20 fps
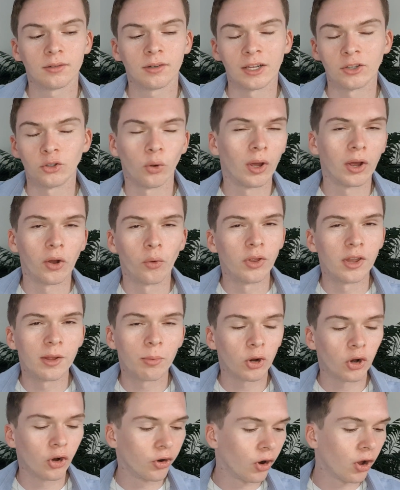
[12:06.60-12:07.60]
like, do I own the
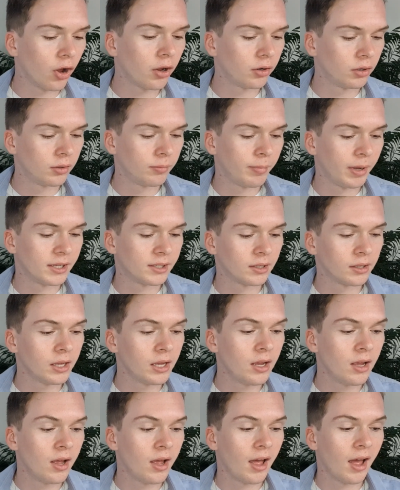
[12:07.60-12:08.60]
book or not,
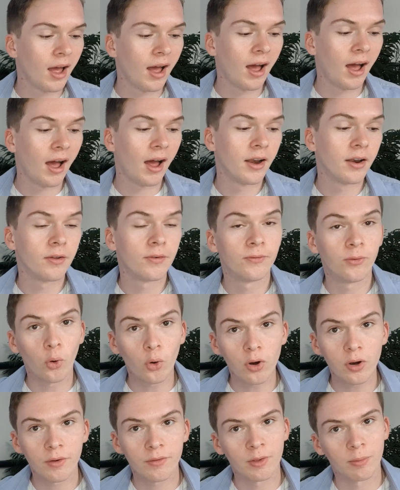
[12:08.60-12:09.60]
basically. And
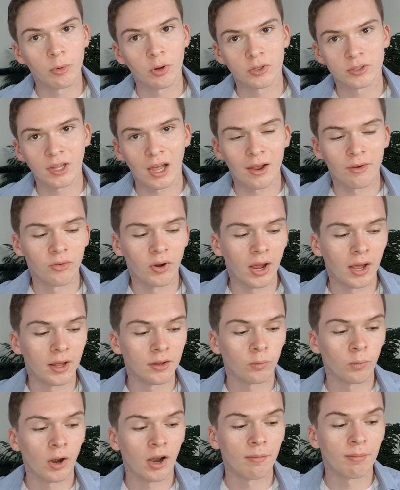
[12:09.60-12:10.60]
four of the books that I've
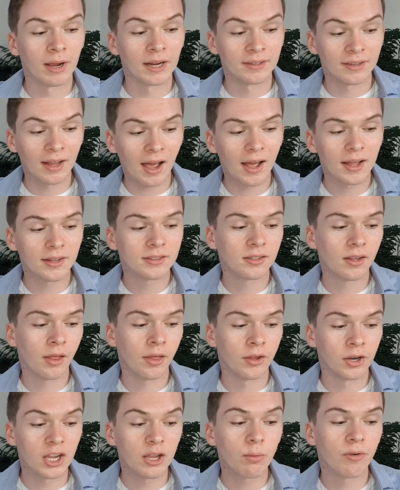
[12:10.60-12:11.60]
read were my dad's,
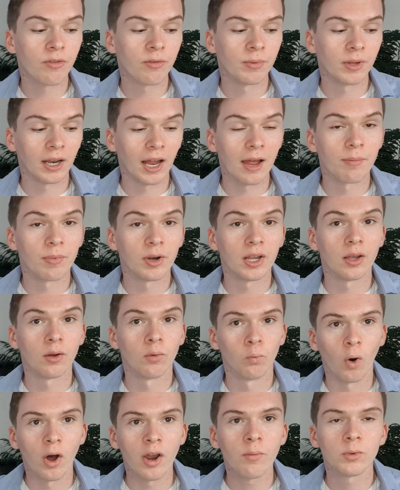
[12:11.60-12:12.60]
three were from the library,
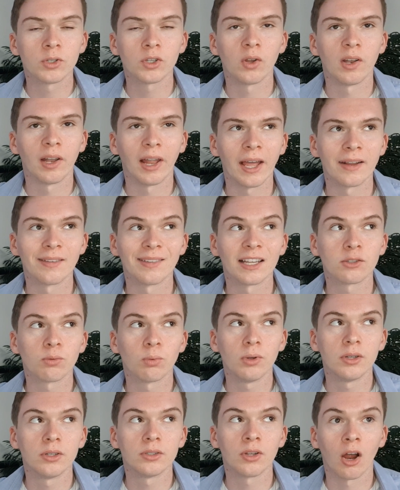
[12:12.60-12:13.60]
one was online. This
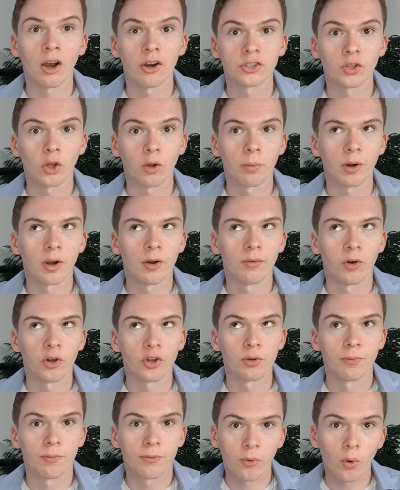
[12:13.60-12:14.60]
was Heartstopper
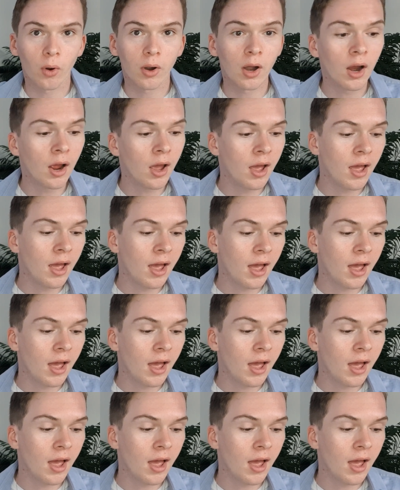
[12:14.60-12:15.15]
Volume 4,